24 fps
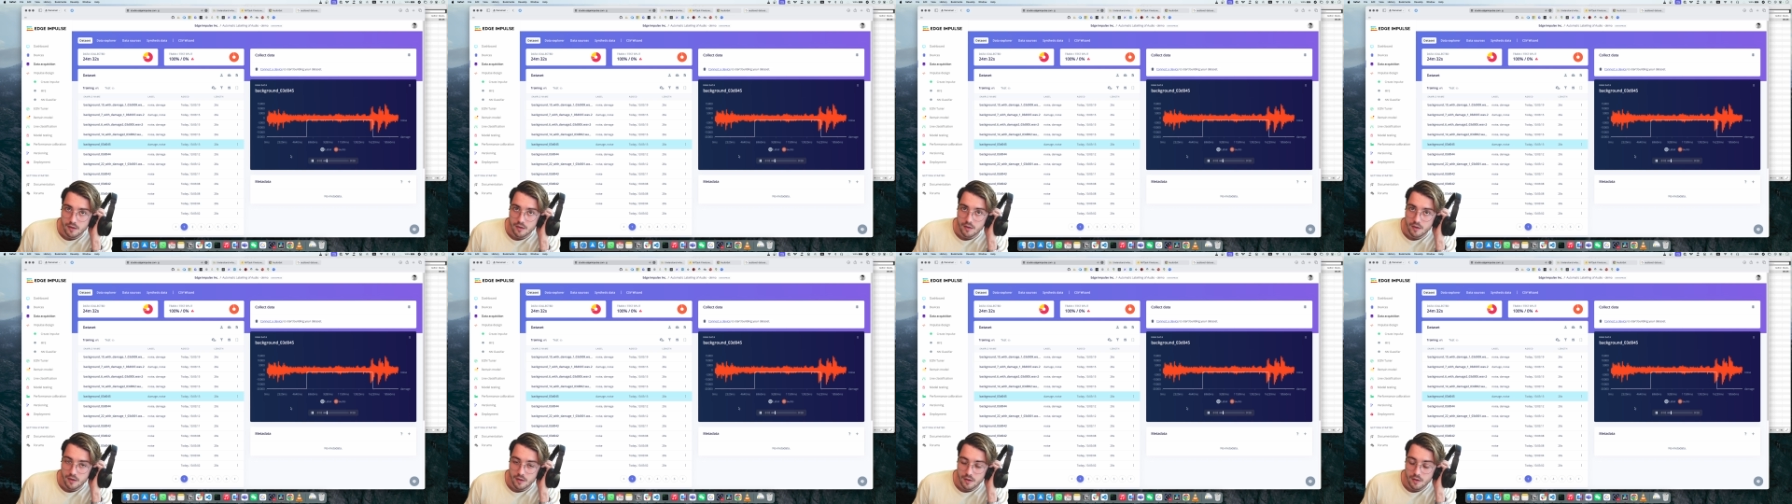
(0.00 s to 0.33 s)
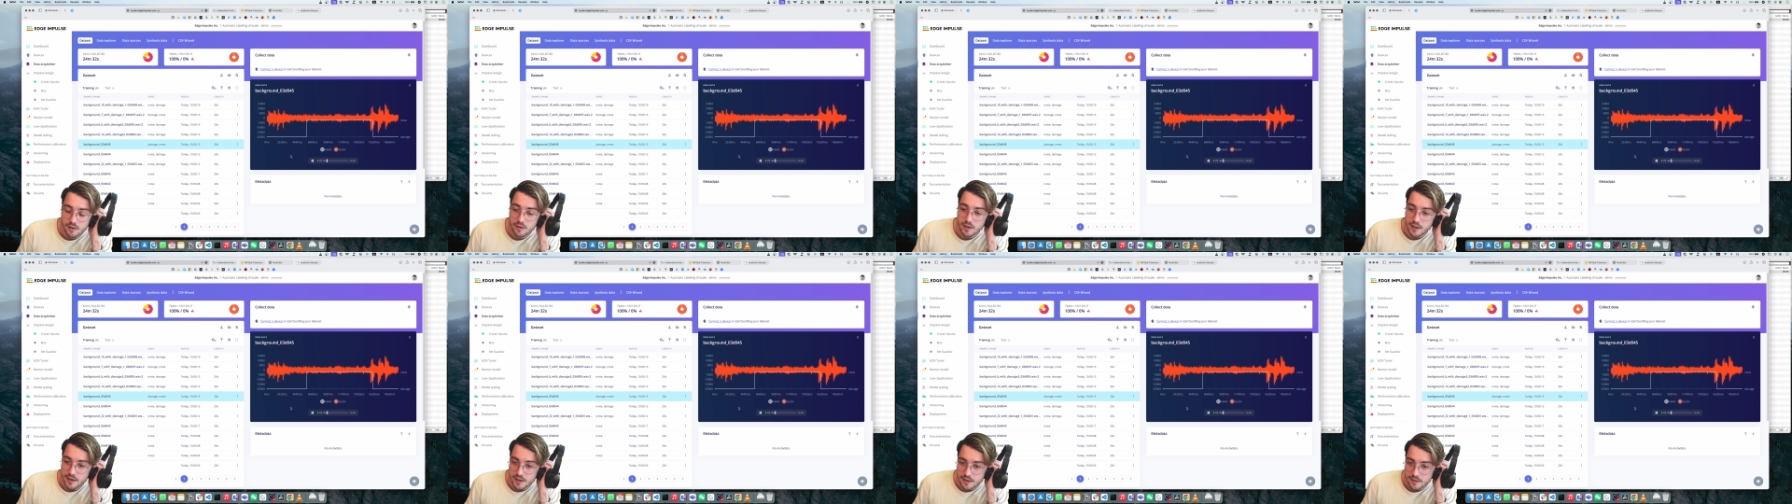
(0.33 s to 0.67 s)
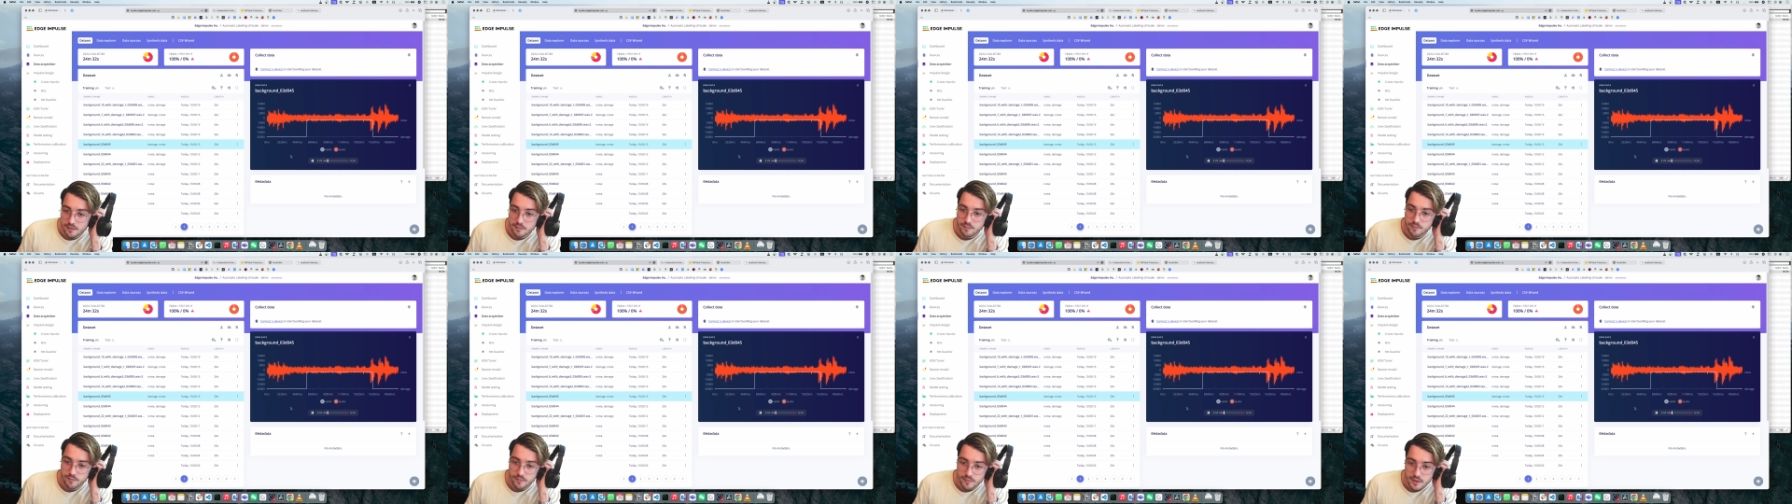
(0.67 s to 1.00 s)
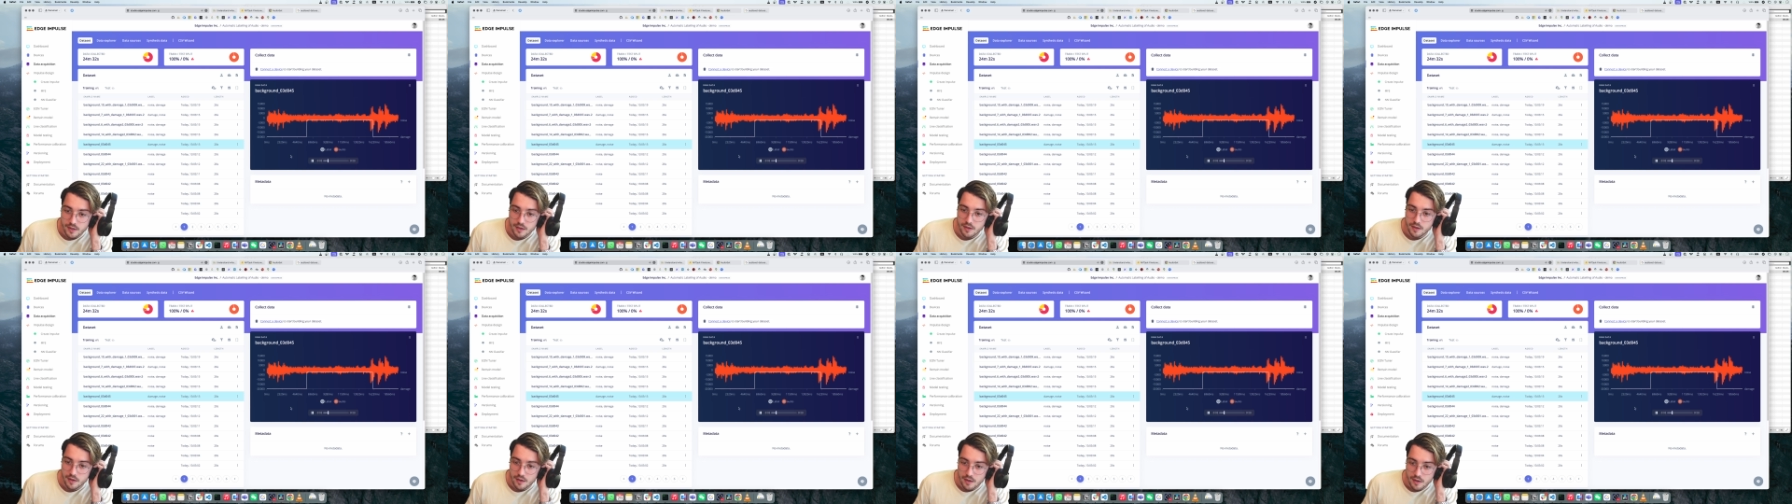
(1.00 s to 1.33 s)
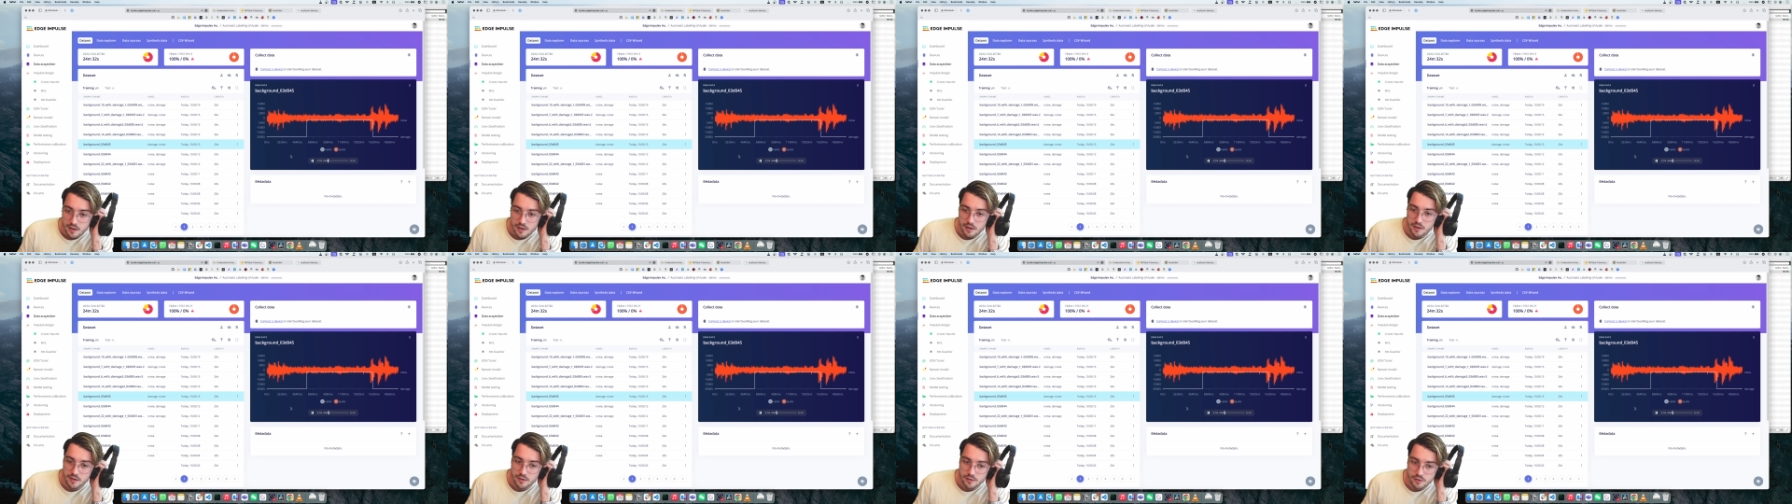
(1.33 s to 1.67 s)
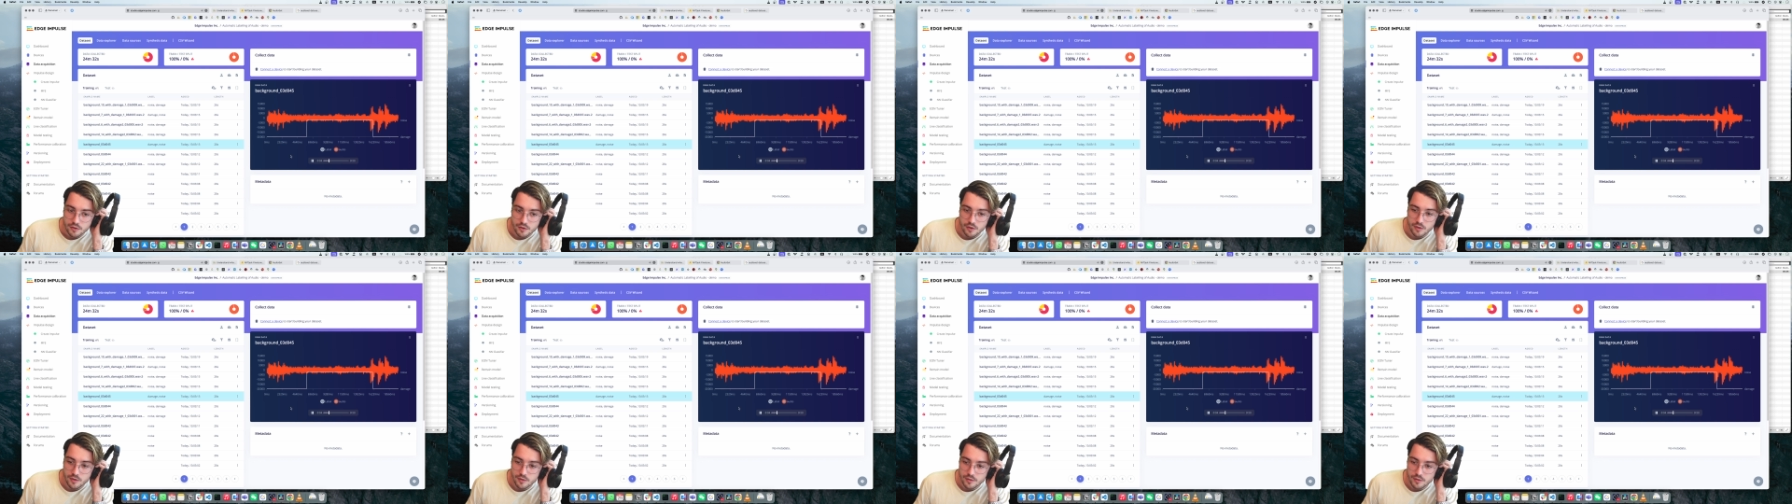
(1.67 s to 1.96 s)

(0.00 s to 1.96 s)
Okay, so